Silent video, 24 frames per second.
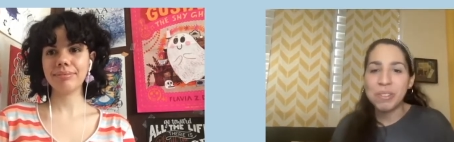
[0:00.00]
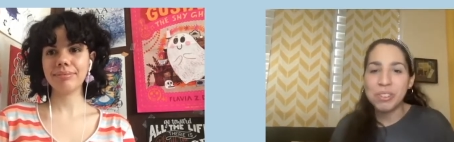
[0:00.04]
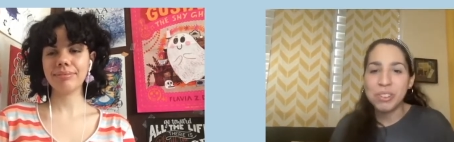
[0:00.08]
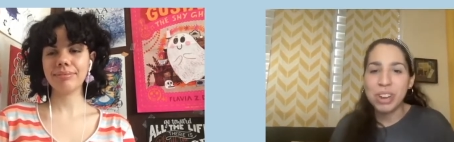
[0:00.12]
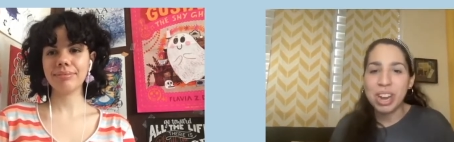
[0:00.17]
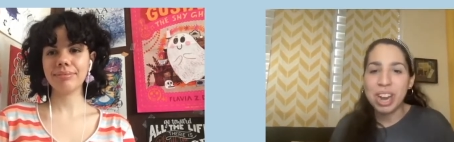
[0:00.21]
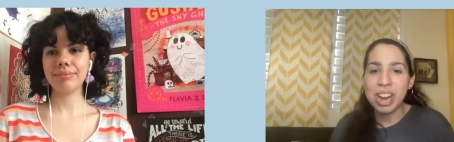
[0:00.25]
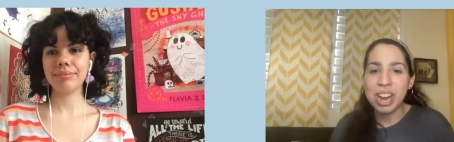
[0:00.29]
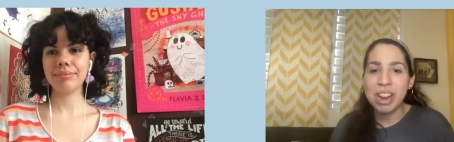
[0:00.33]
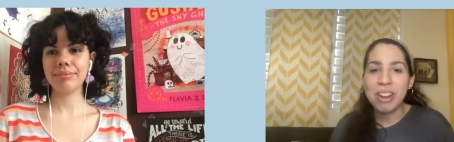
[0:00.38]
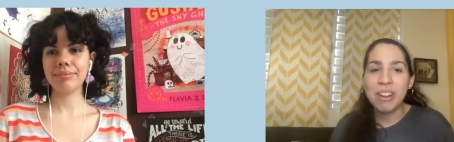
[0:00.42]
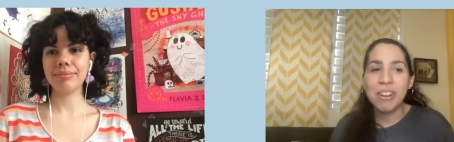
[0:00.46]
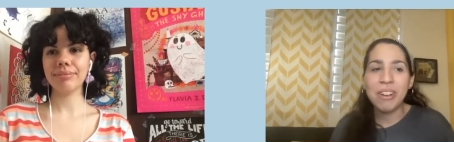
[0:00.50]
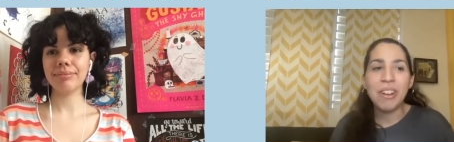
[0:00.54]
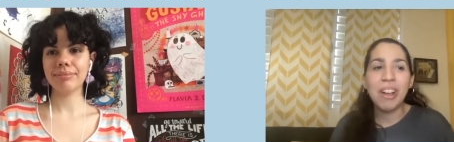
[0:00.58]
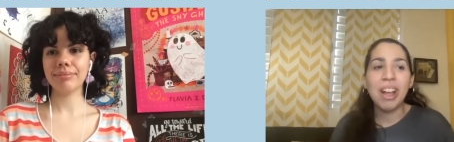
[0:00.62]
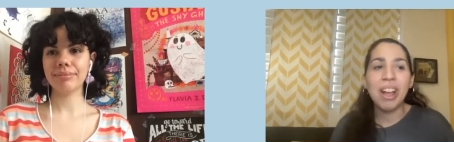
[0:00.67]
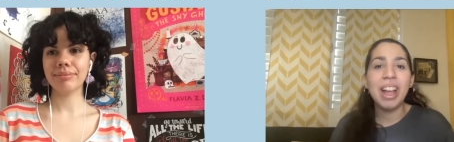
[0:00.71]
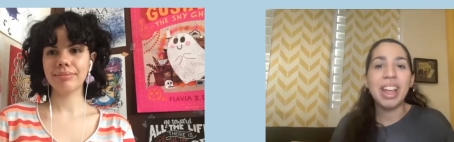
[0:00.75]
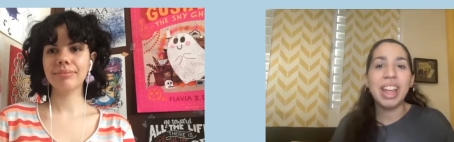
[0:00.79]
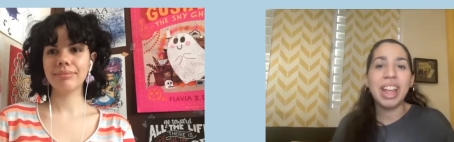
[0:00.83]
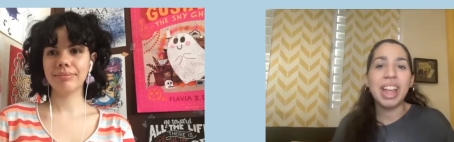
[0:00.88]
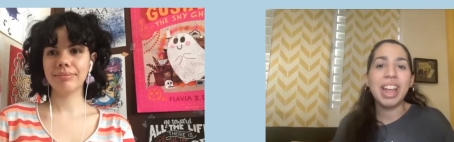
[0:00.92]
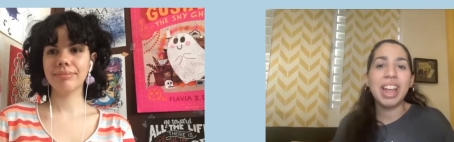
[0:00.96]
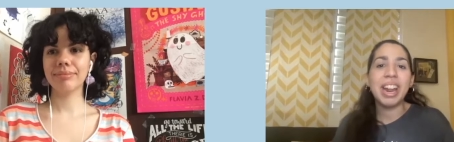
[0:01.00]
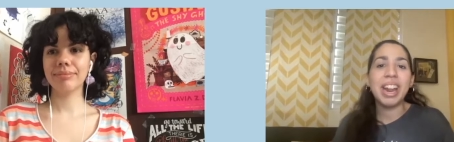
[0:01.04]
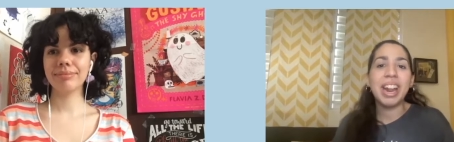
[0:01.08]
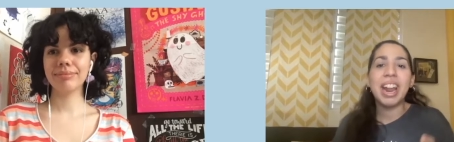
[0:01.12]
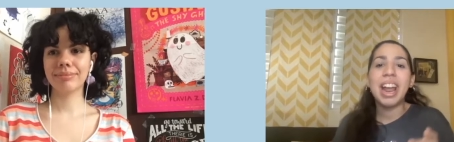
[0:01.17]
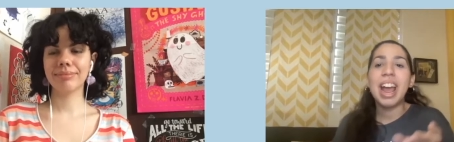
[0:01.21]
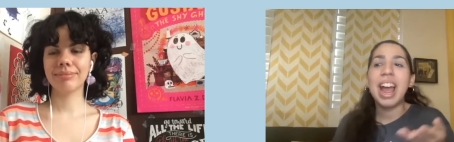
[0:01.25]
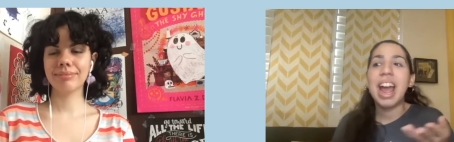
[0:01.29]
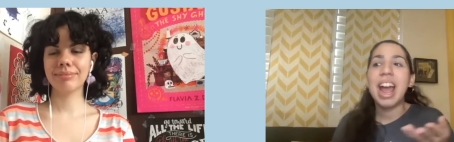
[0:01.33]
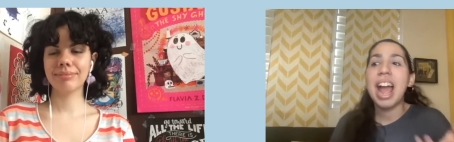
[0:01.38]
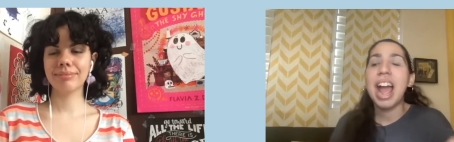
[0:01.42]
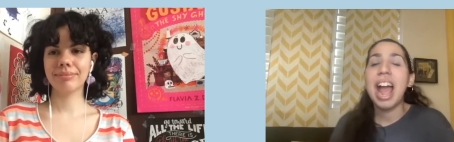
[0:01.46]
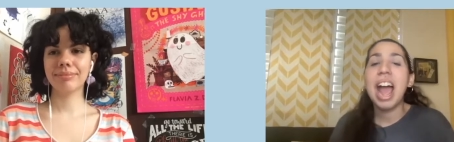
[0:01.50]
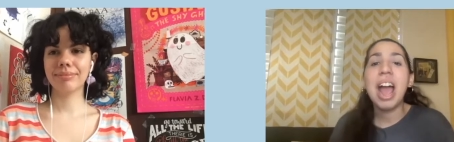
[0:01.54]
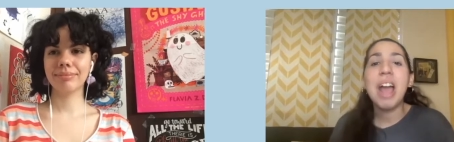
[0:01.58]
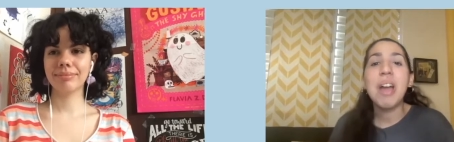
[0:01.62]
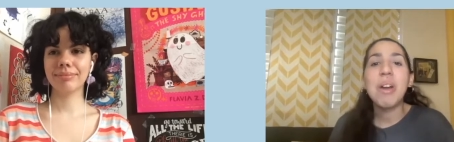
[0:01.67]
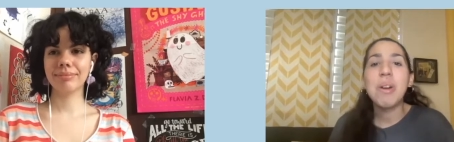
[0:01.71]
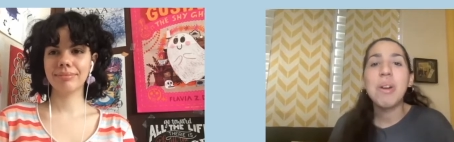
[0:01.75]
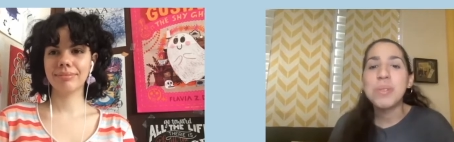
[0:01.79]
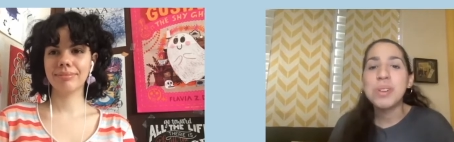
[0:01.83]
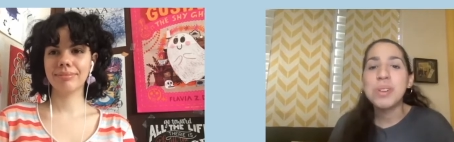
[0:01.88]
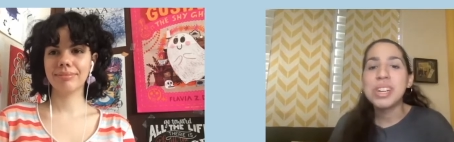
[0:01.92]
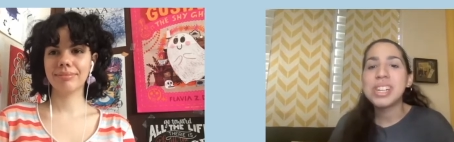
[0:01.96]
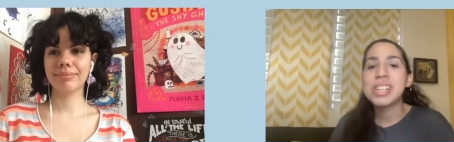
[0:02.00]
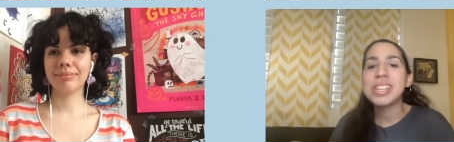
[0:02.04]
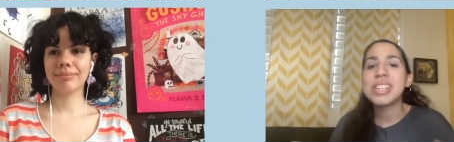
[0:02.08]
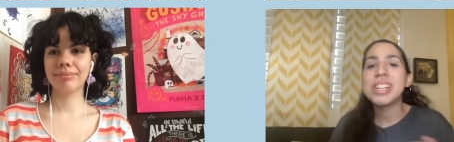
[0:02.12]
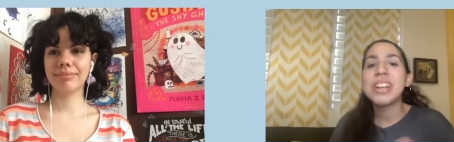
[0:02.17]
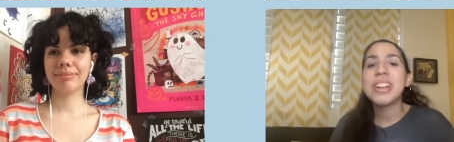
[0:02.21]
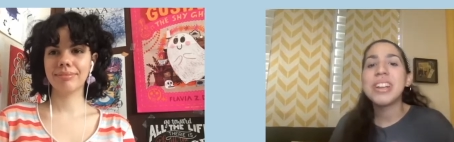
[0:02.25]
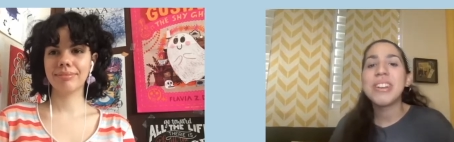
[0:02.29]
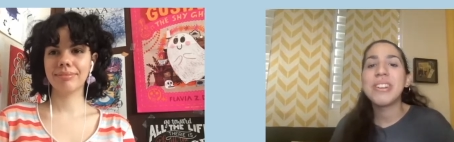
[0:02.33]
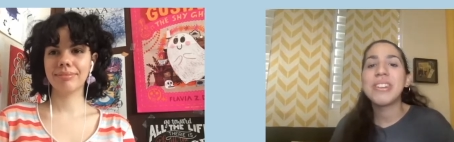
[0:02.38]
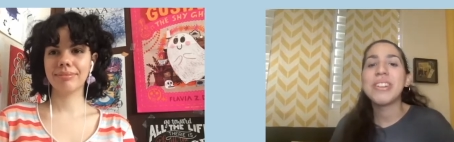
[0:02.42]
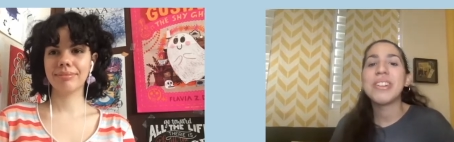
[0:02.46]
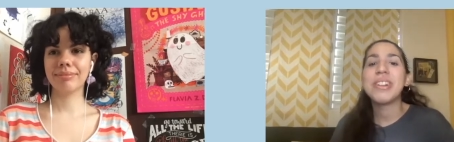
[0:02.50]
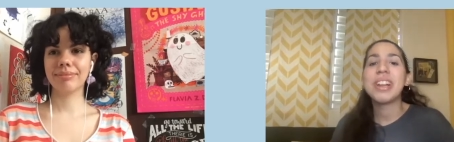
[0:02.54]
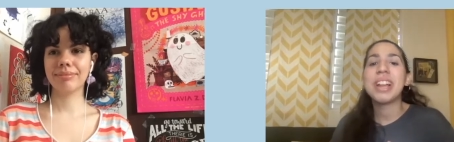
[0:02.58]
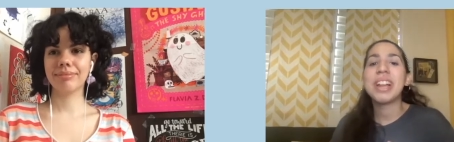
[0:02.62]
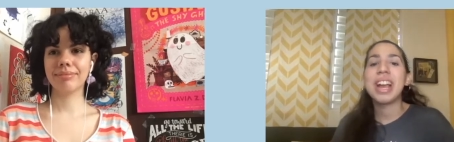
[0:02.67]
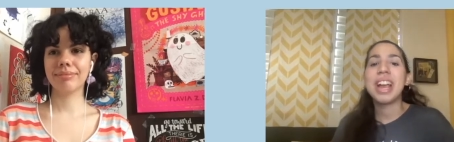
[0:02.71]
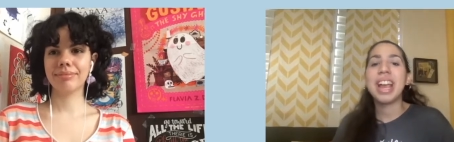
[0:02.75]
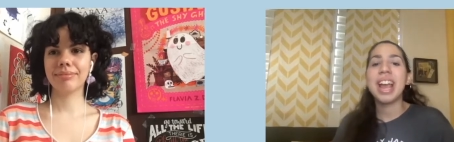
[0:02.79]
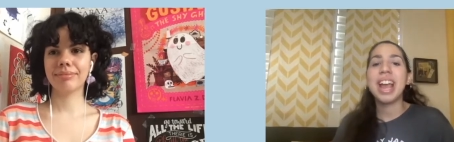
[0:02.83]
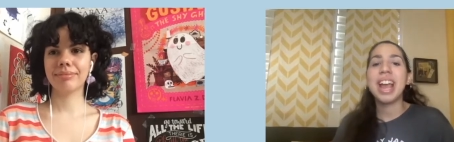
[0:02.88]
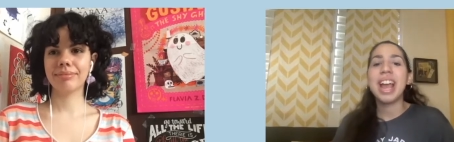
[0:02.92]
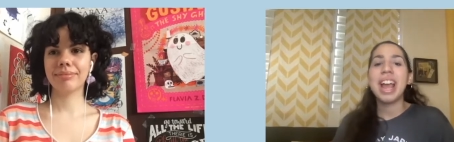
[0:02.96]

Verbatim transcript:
Speaker 1: triangle again, I wish they could have like